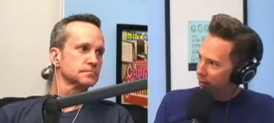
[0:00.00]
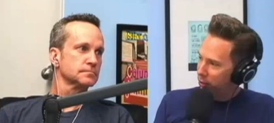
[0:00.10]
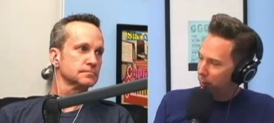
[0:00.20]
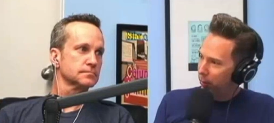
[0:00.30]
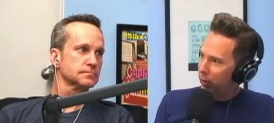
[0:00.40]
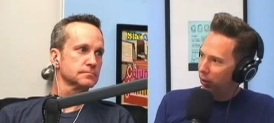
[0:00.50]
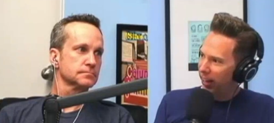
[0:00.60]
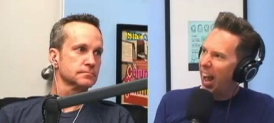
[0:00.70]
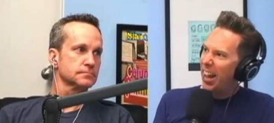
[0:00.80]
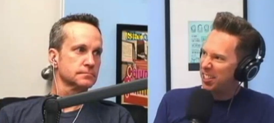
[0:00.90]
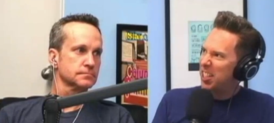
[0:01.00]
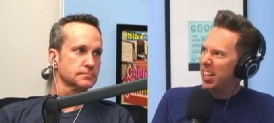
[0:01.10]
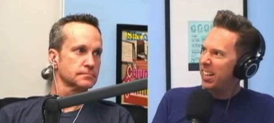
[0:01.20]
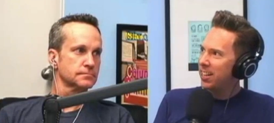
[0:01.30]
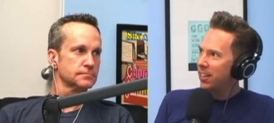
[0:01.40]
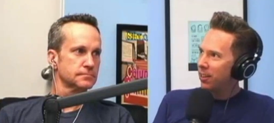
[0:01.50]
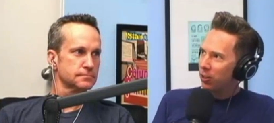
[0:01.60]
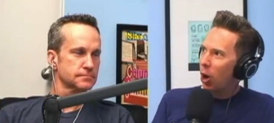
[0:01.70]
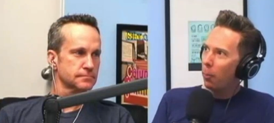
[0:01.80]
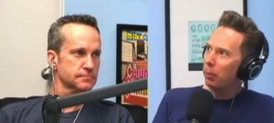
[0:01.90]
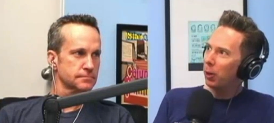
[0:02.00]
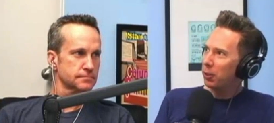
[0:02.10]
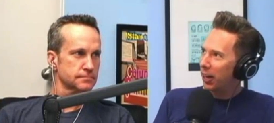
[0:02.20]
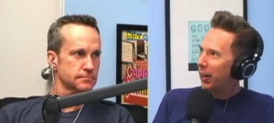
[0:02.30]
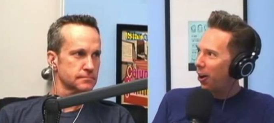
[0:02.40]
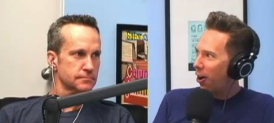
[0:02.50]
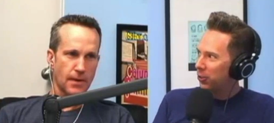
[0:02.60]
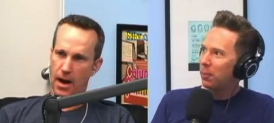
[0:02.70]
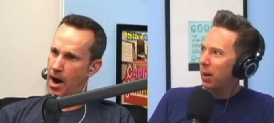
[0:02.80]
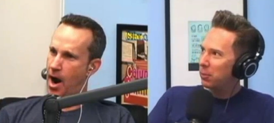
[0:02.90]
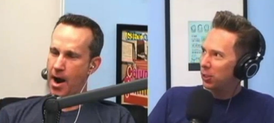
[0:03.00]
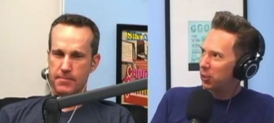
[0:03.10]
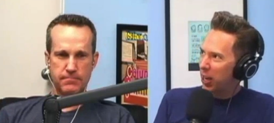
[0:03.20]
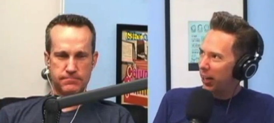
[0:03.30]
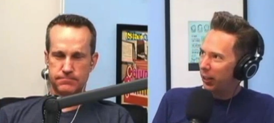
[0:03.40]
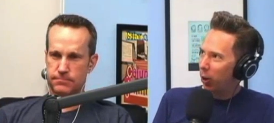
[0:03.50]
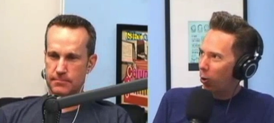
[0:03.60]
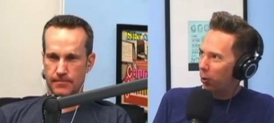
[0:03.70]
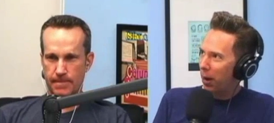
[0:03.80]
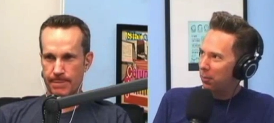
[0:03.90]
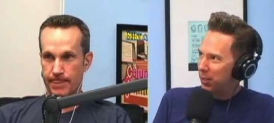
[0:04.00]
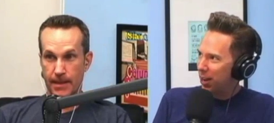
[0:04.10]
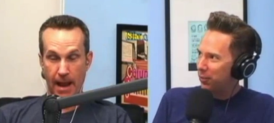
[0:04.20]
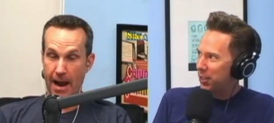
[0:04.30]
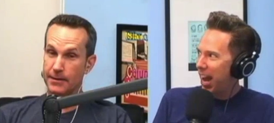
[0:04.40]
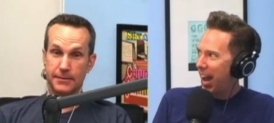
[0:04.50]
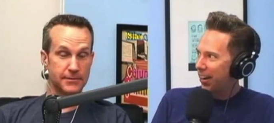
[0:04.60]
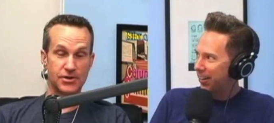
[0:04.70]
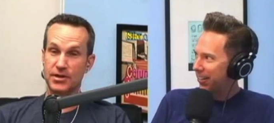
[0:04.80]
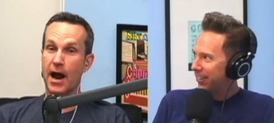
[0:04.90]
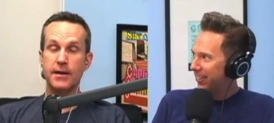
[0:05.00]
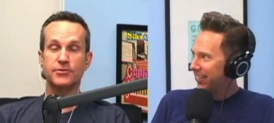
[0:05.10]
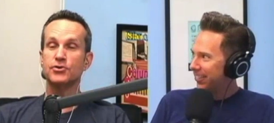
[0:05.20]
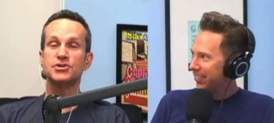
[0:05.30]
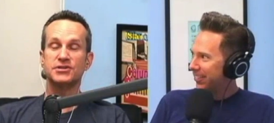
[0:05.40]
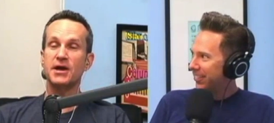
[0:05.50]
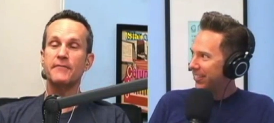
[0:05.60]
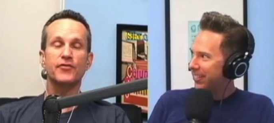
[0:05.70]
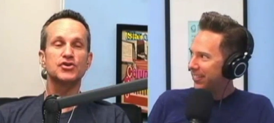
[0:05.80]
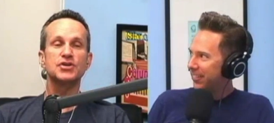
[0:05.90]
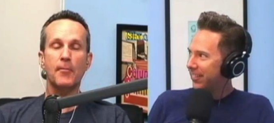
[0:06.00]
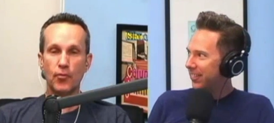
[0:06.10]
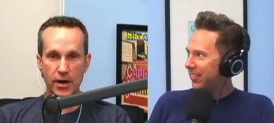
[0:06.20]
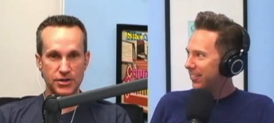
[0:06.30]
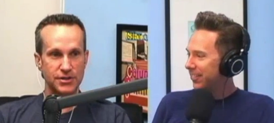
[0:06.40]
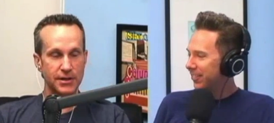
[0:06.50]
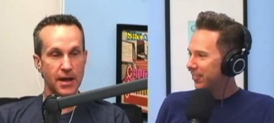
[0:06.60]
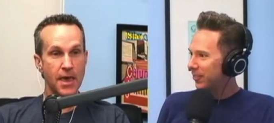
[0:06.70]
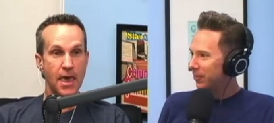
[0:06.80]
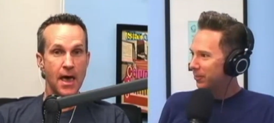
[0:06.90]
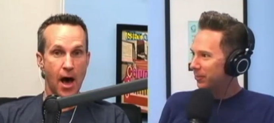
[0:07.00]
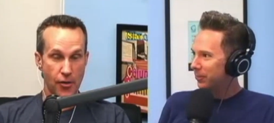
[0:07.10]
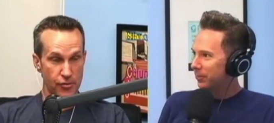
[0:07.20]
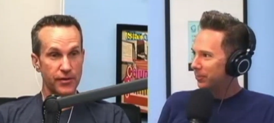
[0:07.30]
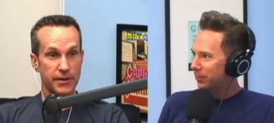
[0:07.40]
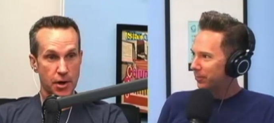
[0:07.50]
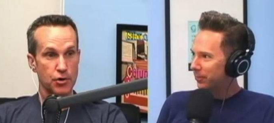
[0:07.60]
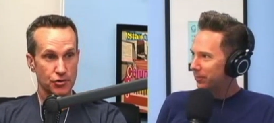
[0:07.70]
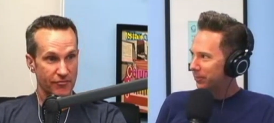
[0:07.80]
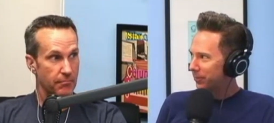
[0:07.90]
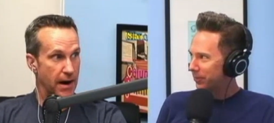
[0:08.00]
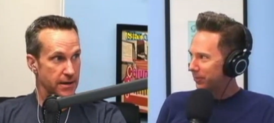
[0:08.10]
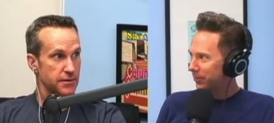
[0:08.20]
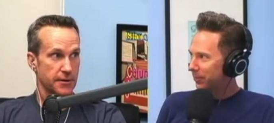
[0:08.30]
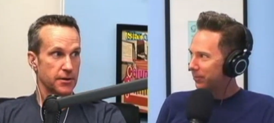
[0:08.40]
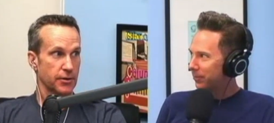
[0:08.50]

Speaker 1: so maybe you're like, ah, see? Tall people don't get it all.
Speaker 2: Sometimes I, they're standing in the corner by themselves. Sad. Listen, I, there's so, for some reason... Other than the character of Mike, the,